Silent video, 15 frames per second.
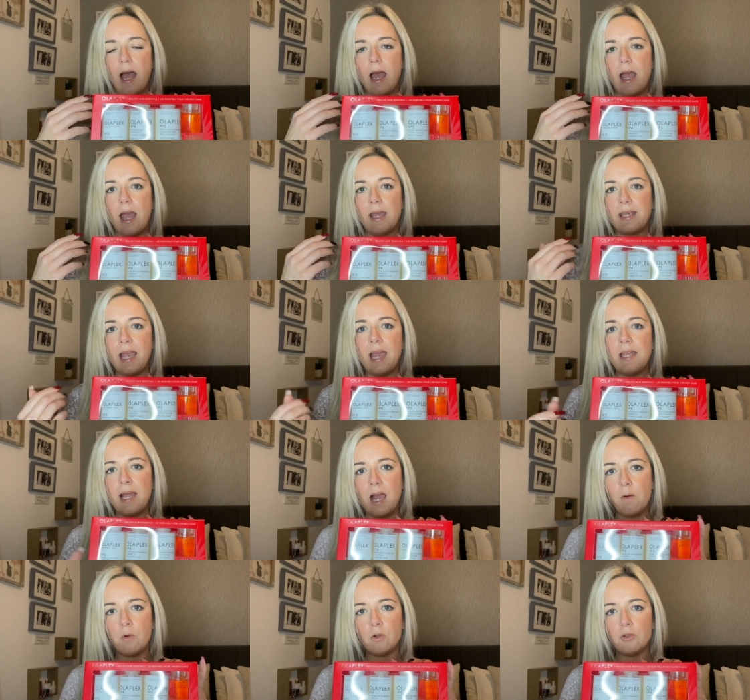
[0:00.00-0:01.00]
again,
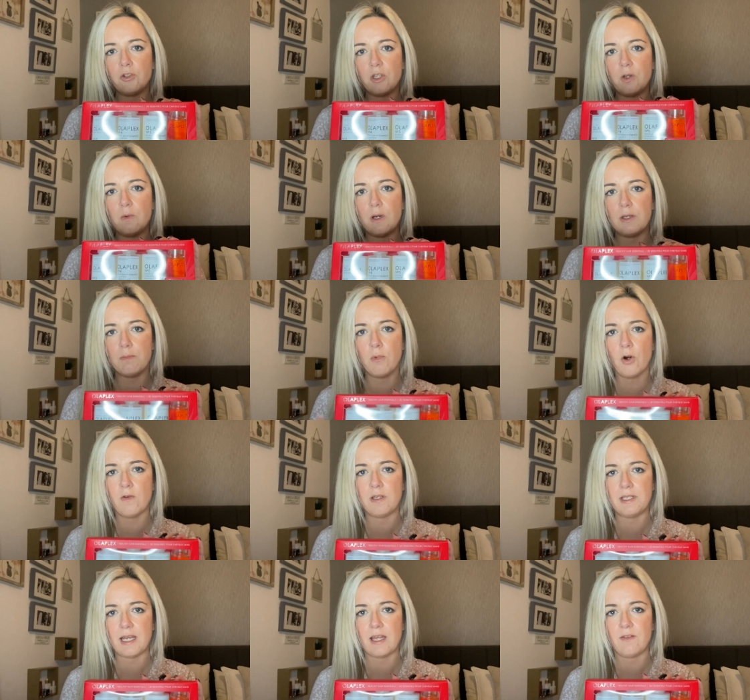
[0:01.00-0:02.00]
I will do a more
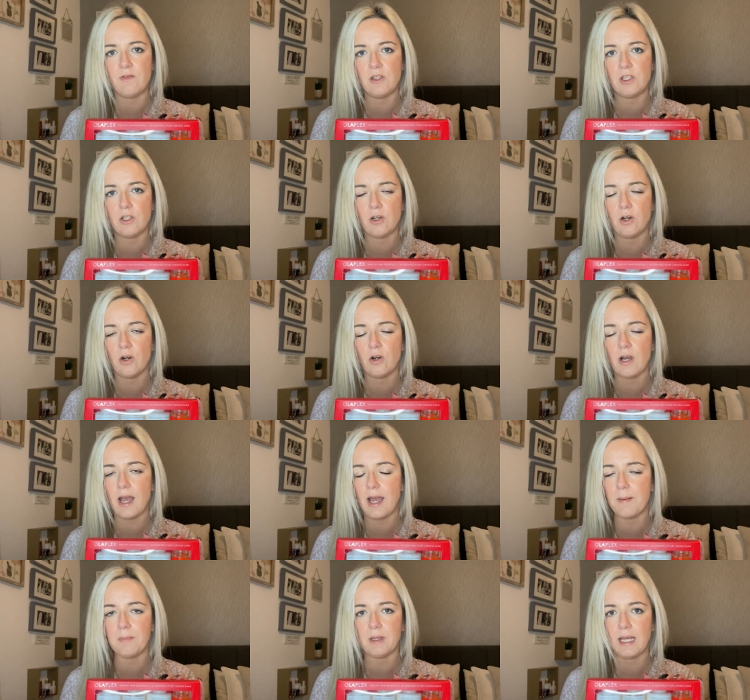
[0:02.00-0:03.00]
in-depth video
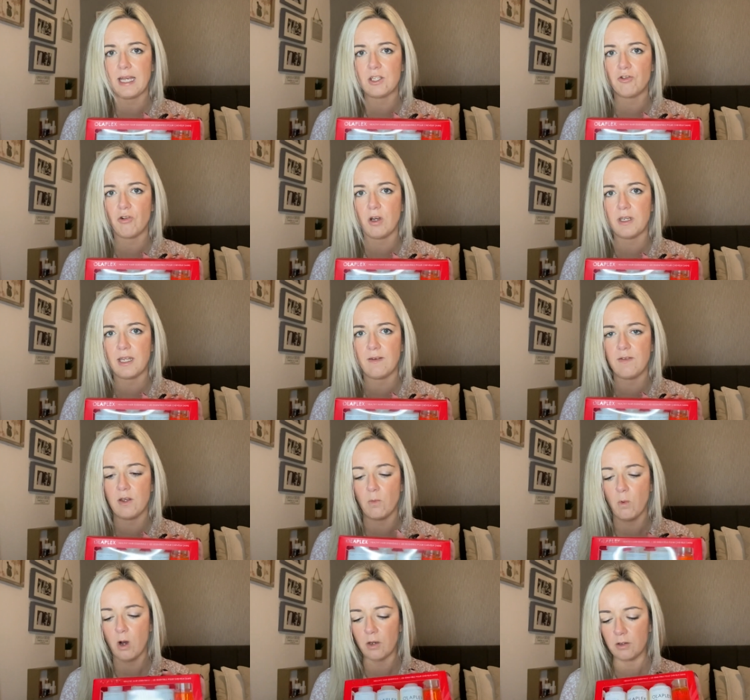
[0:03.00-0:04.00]
later on if you
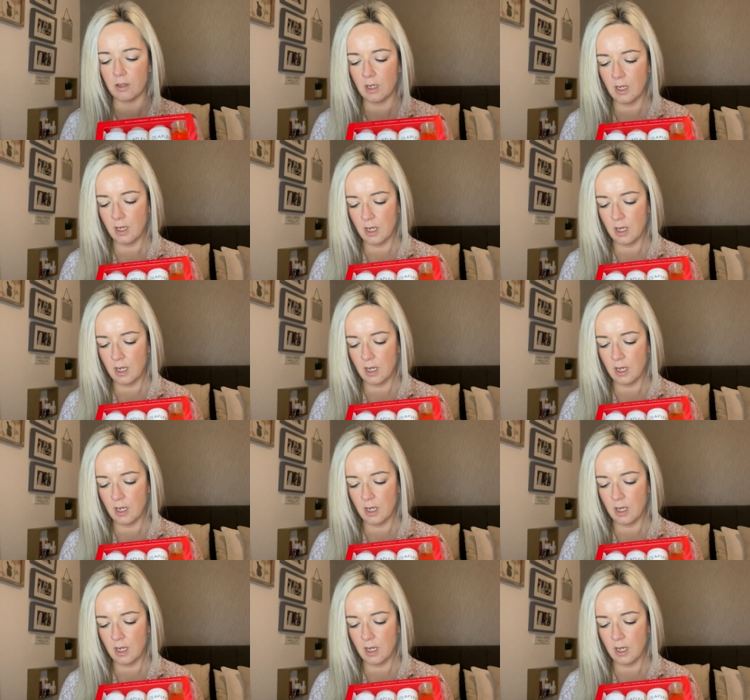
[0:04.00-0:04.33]
want,